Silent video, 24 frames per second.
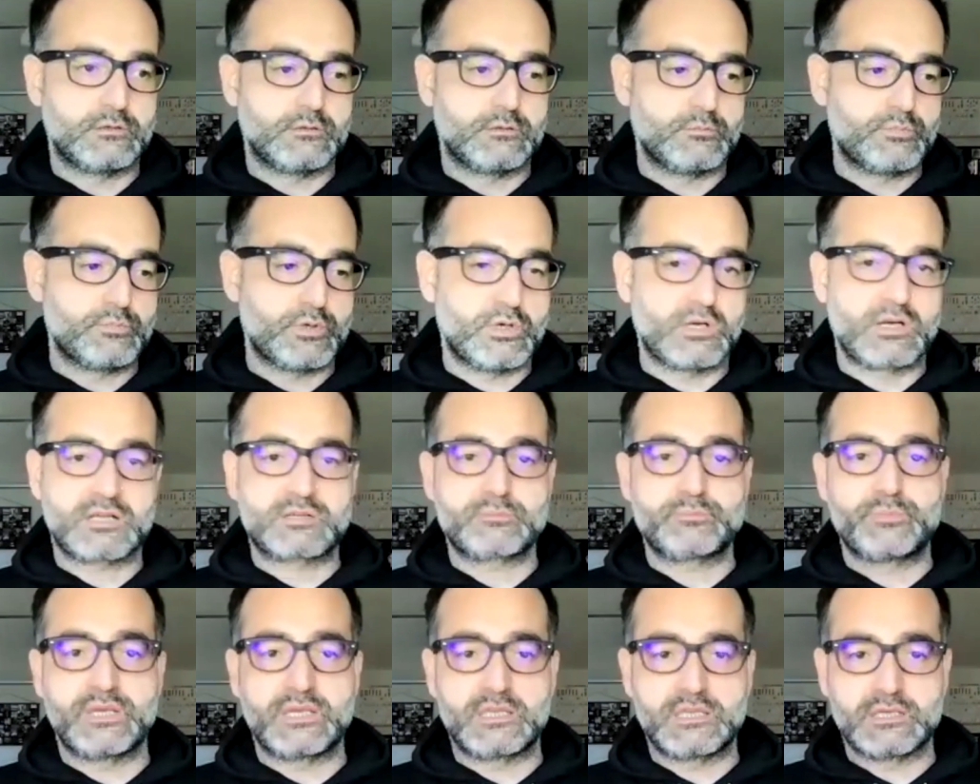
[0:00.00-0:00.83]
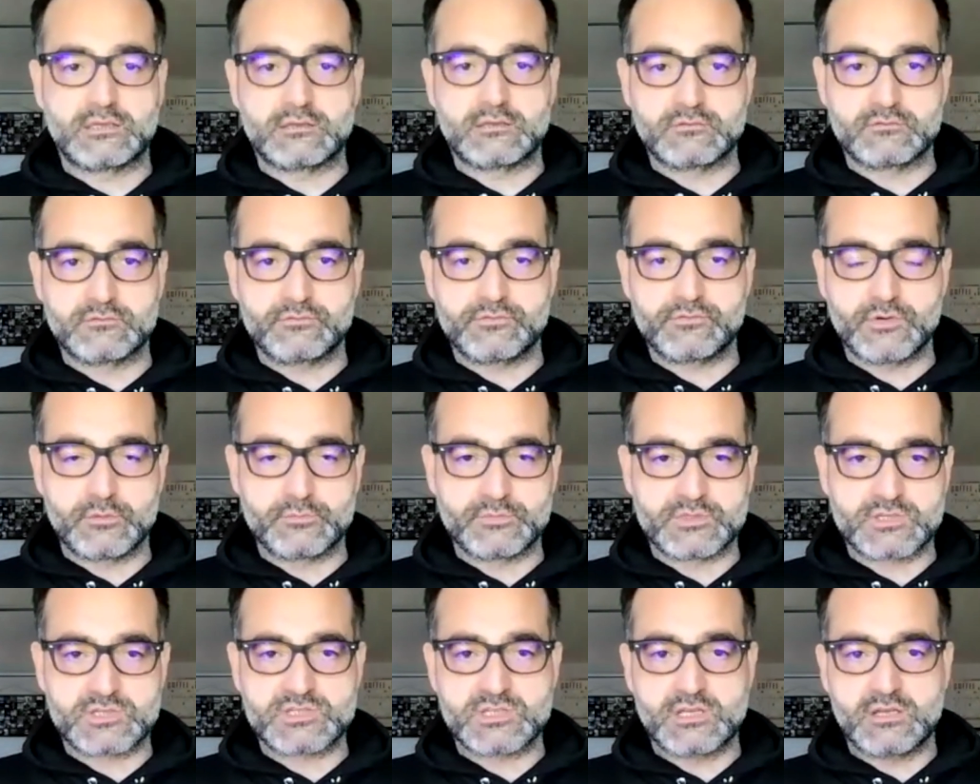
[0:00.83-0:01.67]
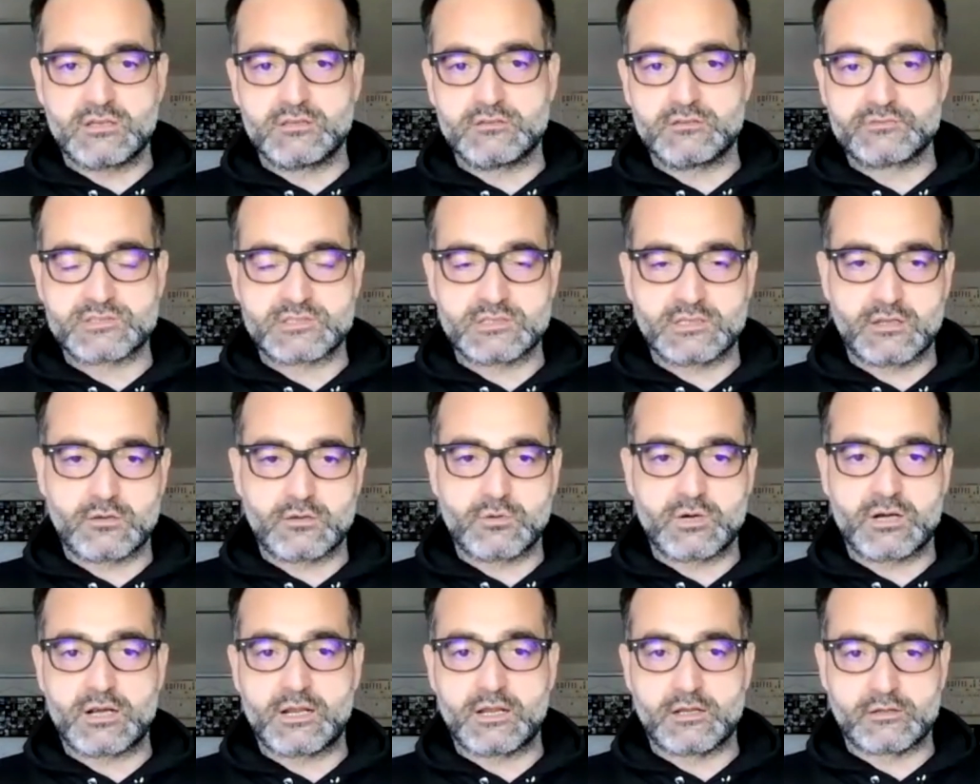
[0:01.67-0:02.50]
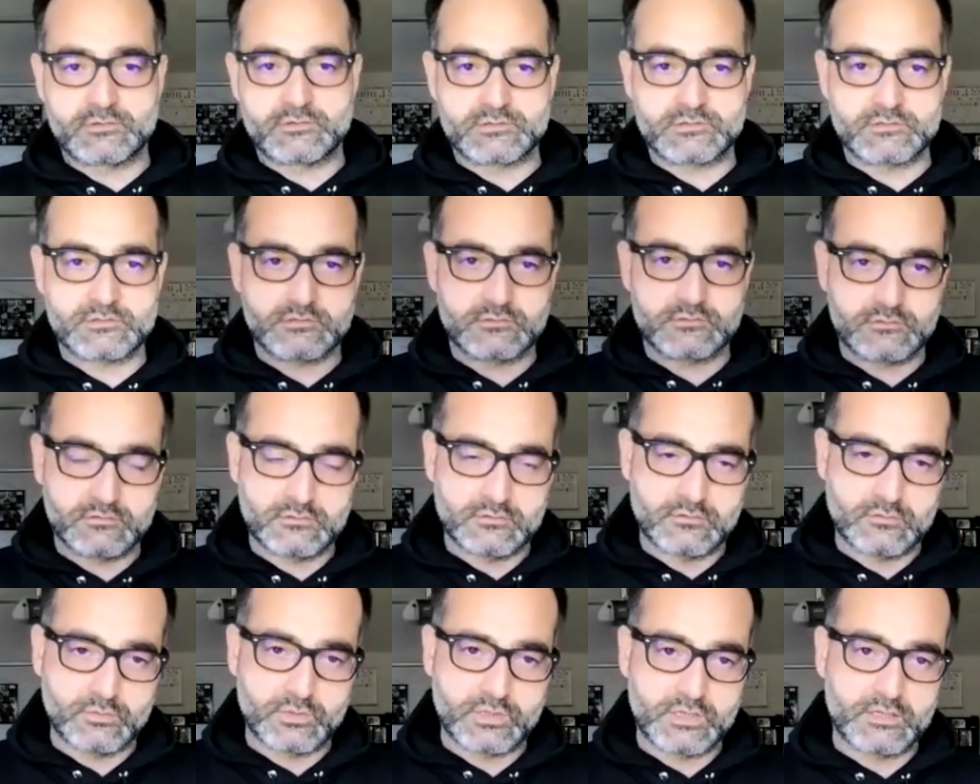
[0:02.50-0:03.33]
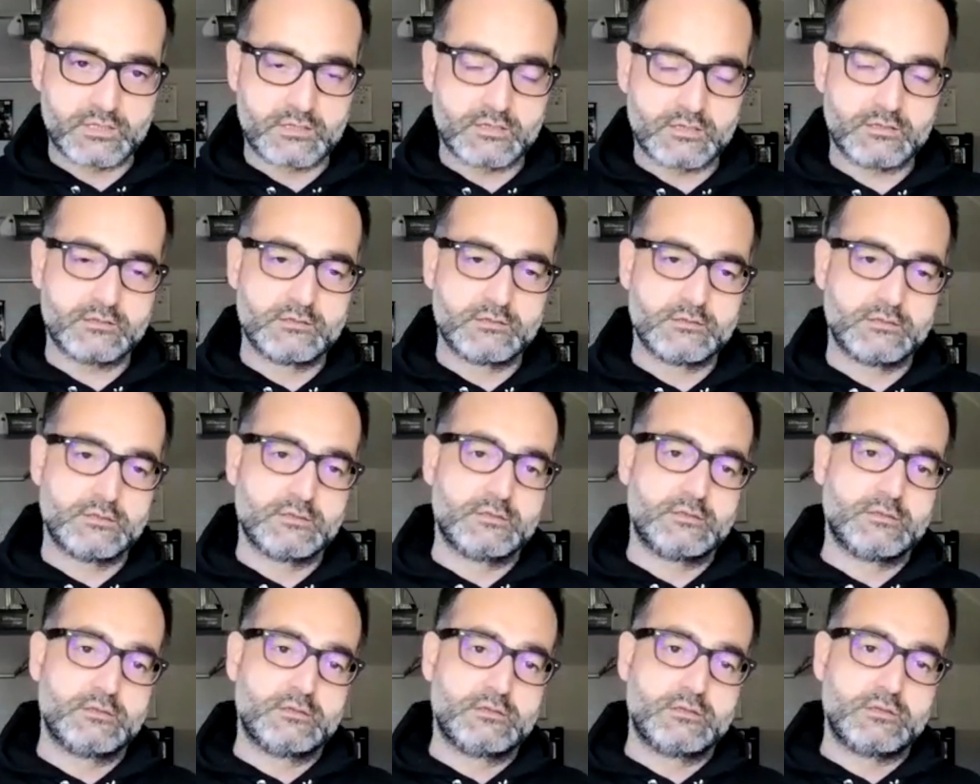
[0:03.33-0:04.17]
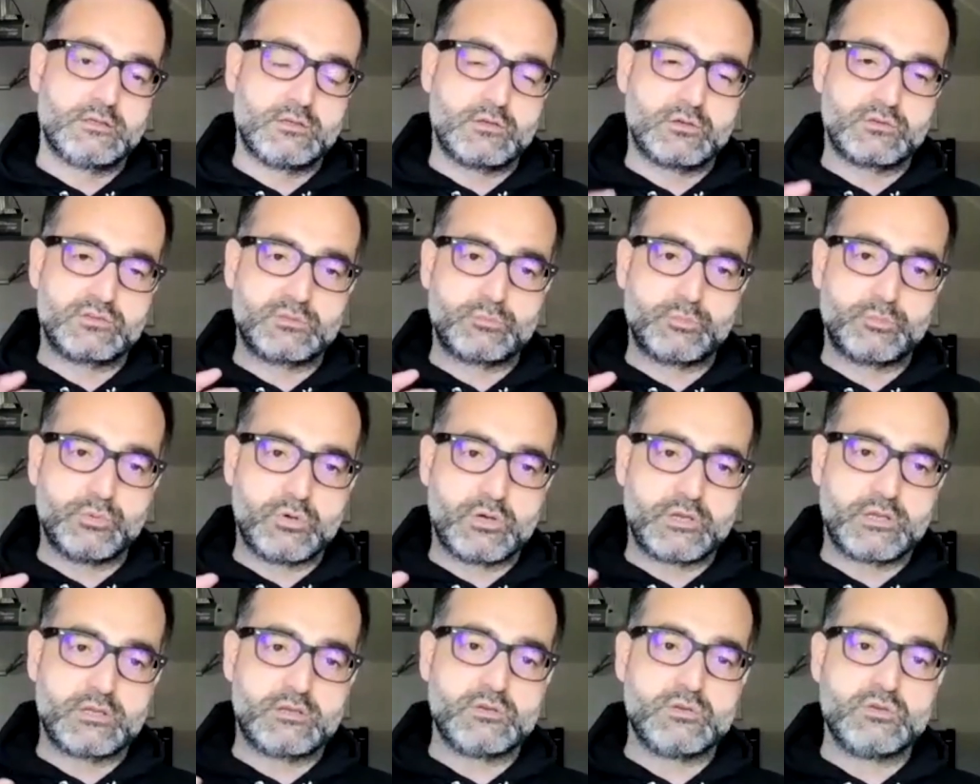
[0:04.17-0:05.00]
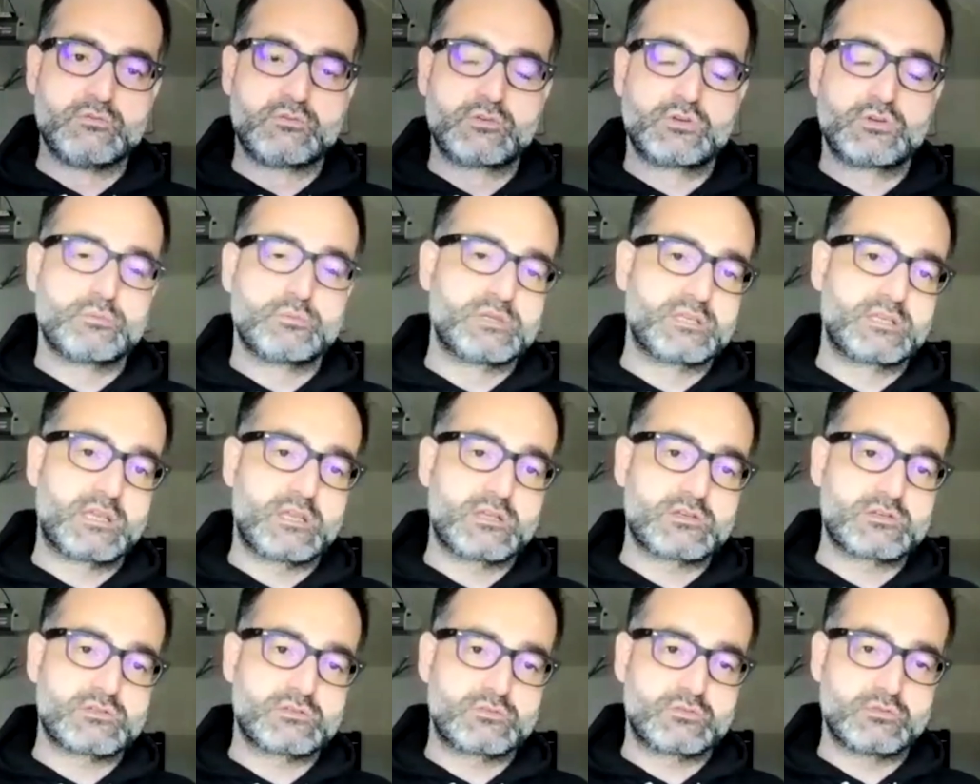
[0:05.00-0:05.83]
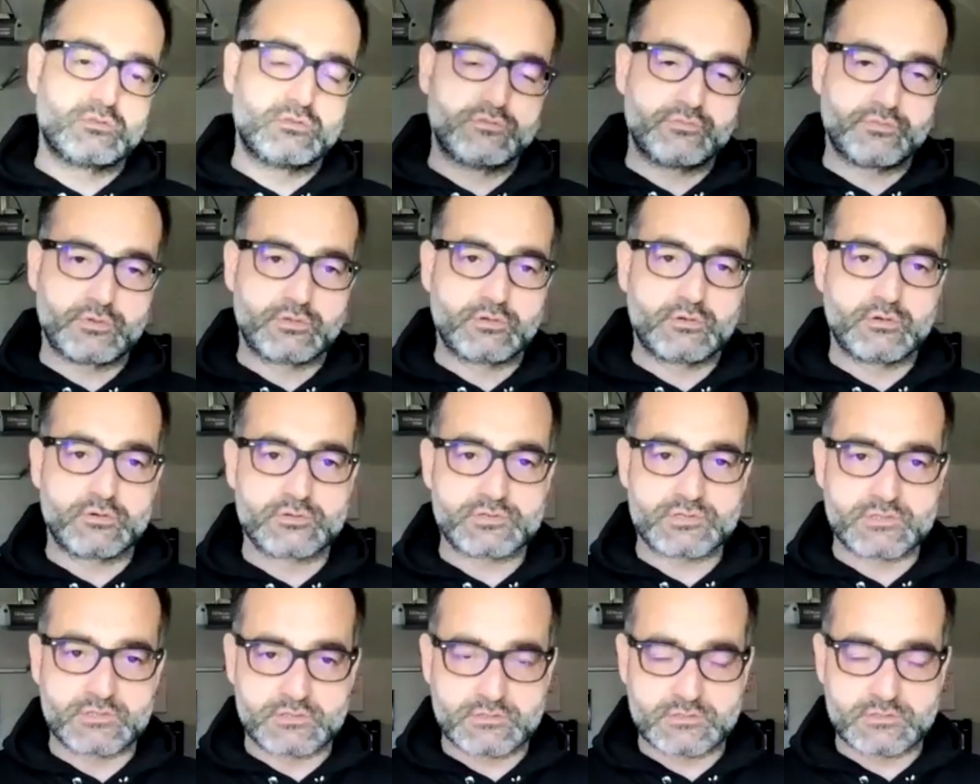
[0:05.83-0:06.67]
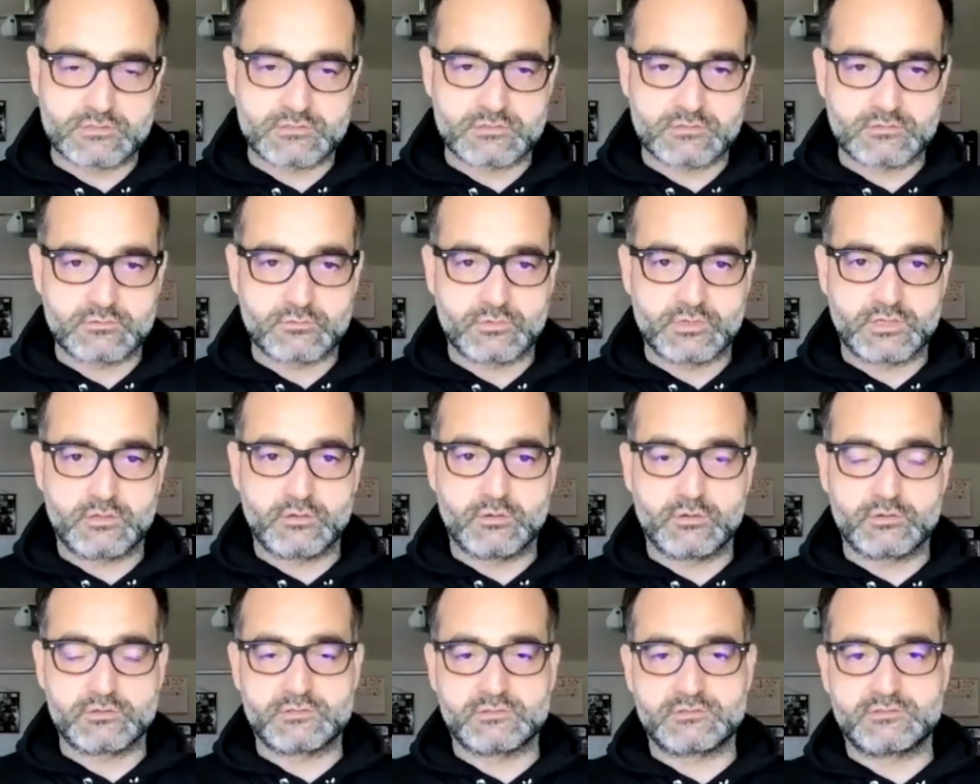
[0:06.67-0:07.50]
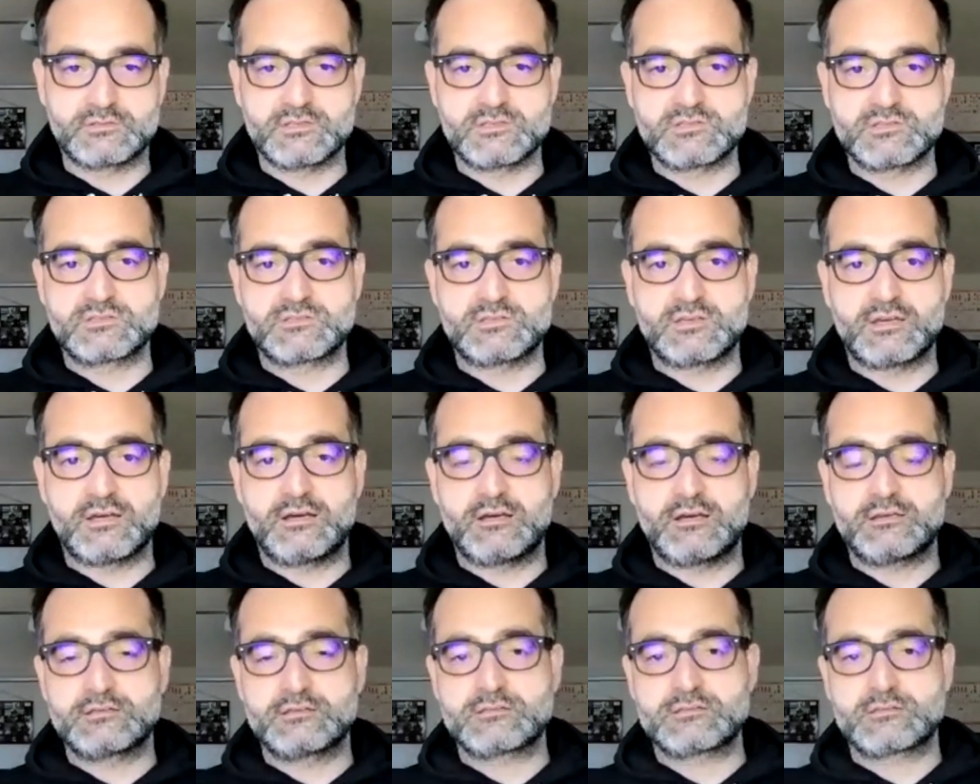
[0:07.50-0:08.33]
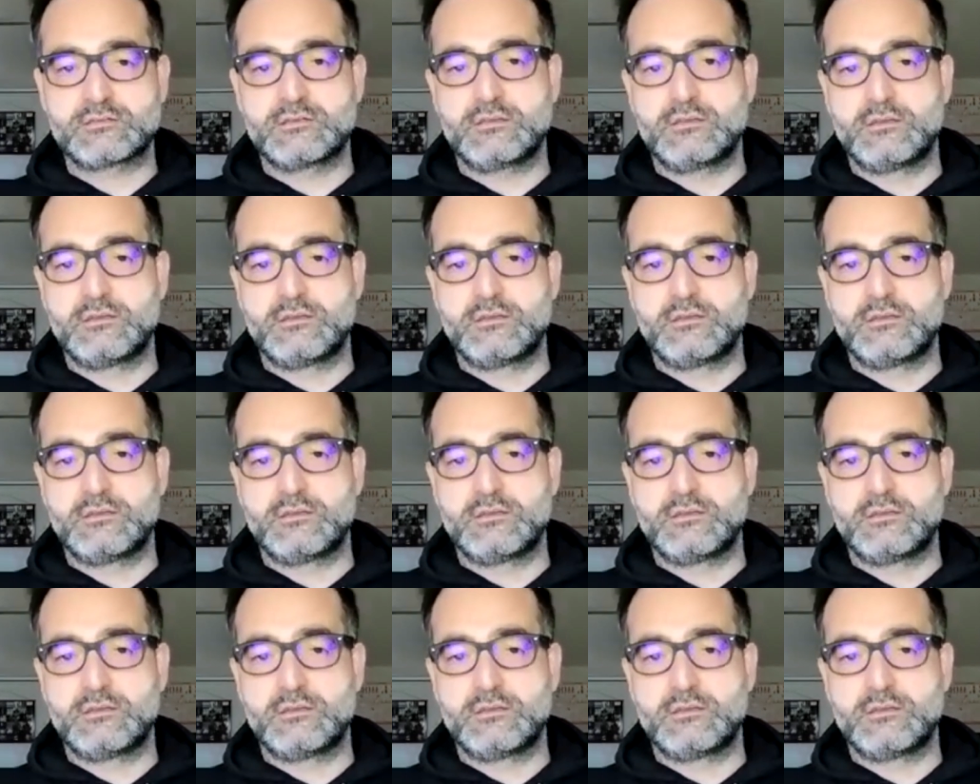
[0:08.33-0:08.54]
product picking from the shelves in a warehouse. We're going to, deploy a new communication tool for nurses. We're going to digitize,